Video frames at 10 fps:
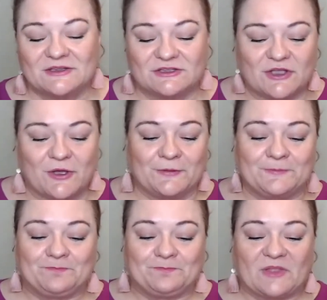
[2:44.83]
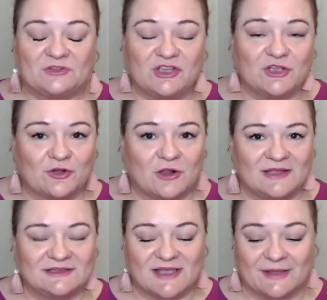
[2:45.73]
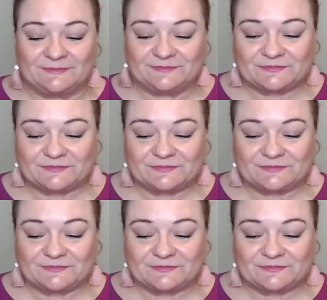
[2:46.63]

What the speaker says: So check your cleanser.